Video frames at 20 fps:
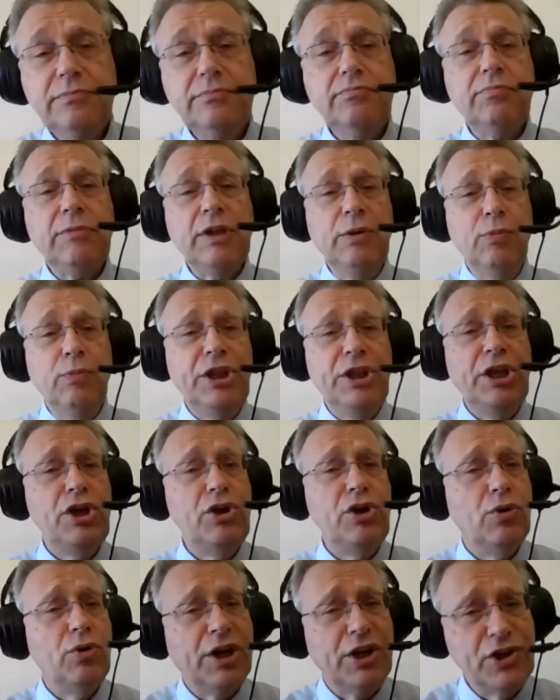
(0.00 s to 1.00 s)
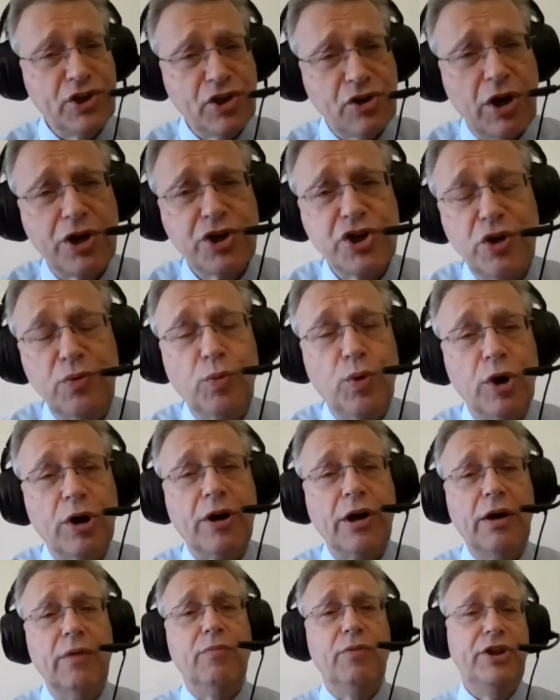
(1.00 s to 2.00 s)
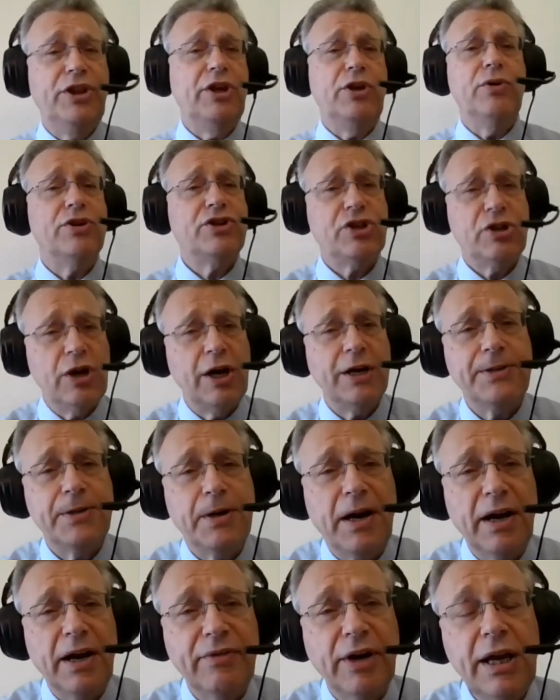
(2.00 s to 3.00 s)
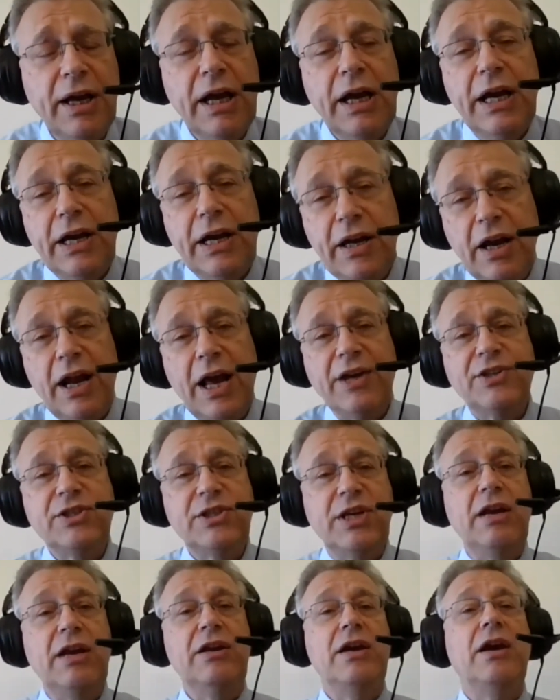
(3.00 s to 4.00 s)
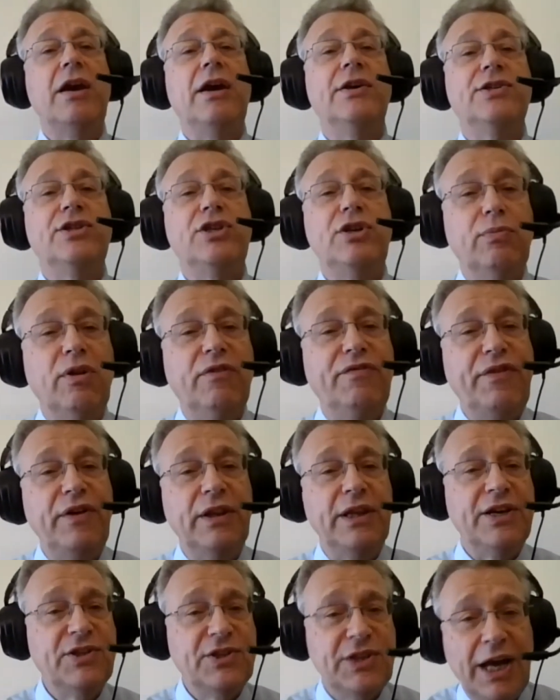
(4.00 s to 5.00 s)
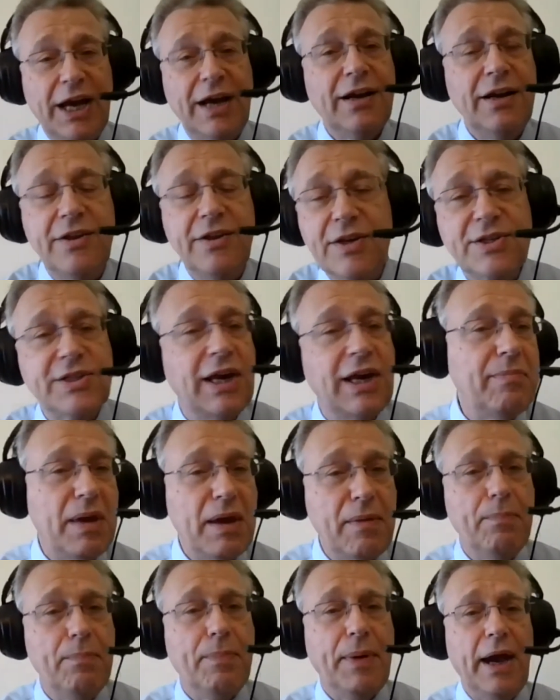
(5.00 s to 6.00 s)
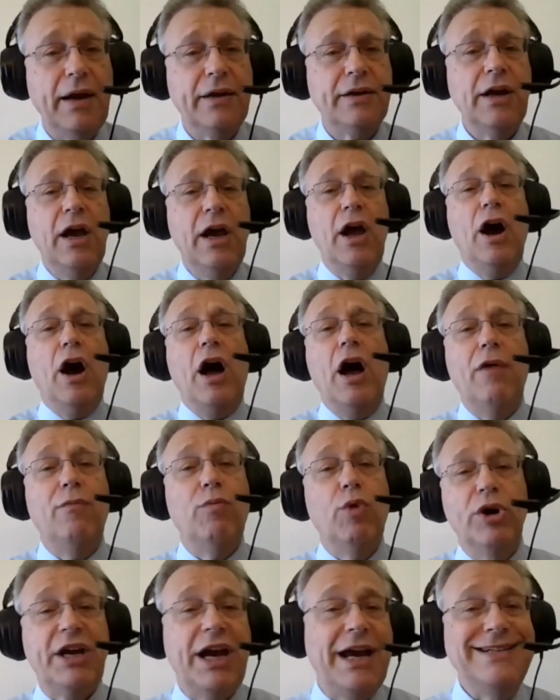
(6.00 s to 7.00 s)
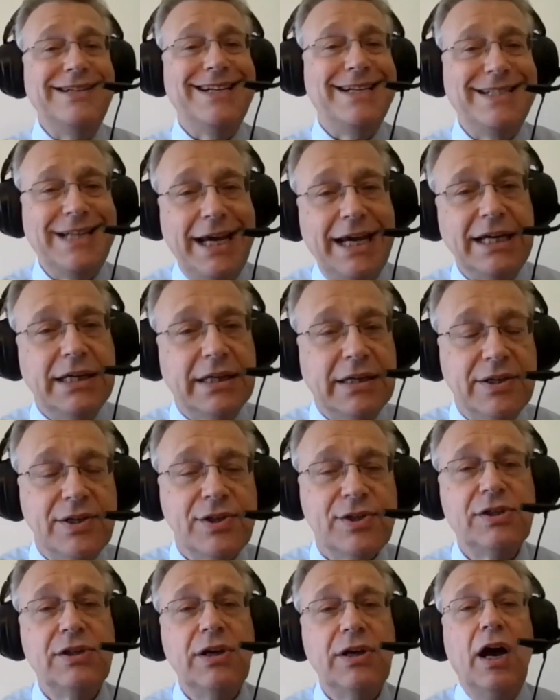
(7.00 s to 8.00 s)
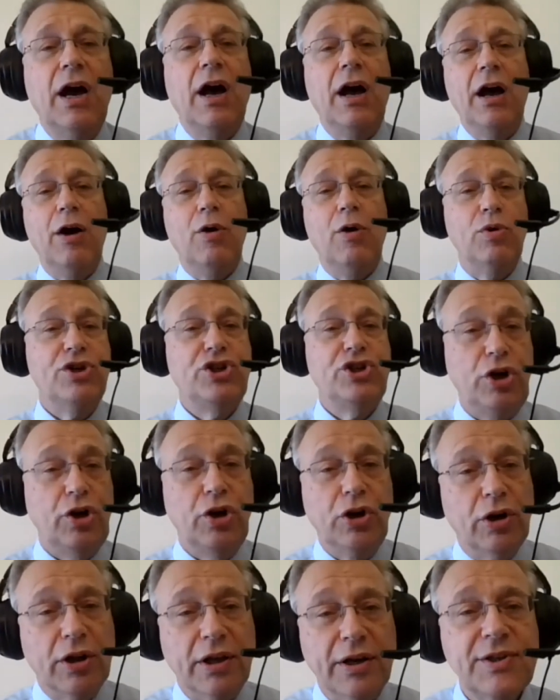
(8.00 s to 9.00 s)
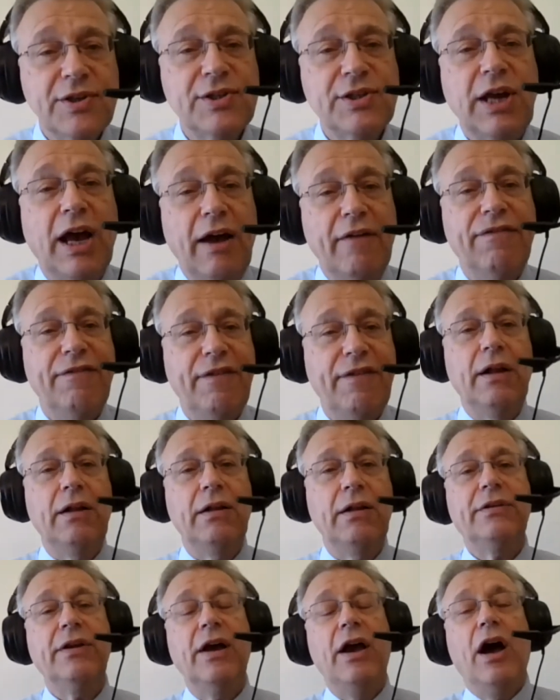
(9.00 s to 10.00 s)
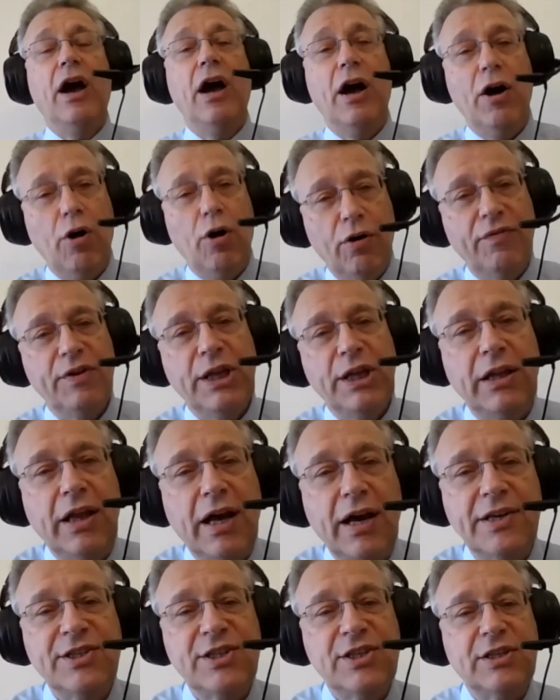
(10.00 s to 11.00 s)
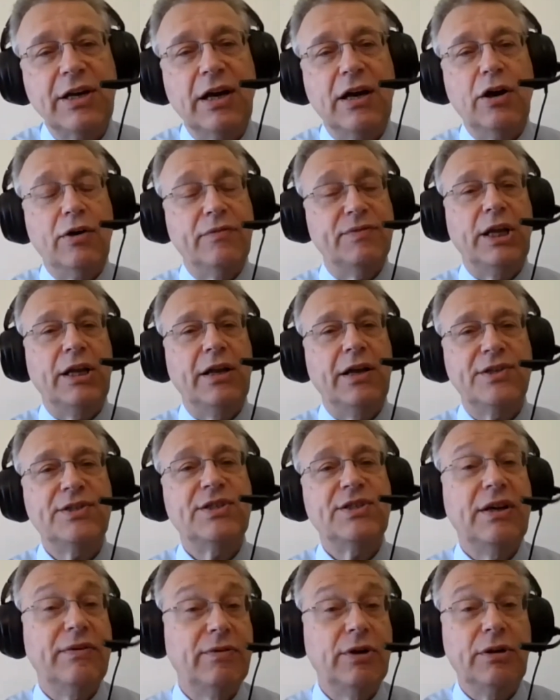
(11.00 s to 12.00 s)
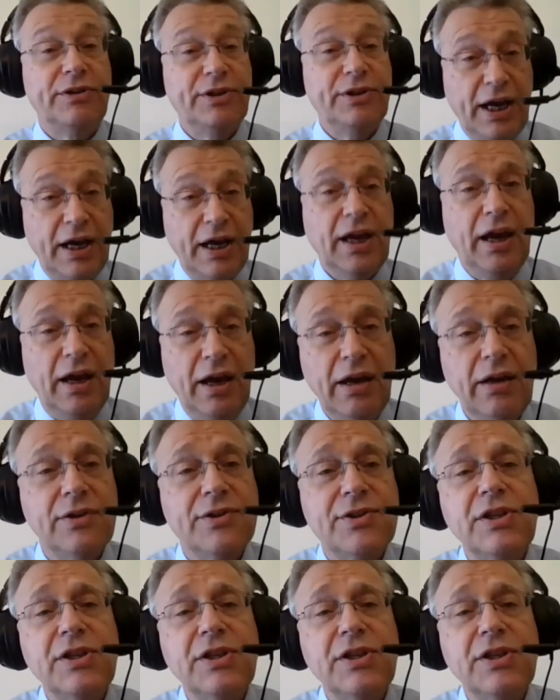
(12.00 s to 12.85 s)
whether you're a construction worker, whether you're a truck driver, in the next 10 years, you will feel exactly the same impact what entertainers or journalists have felt over the last several decades.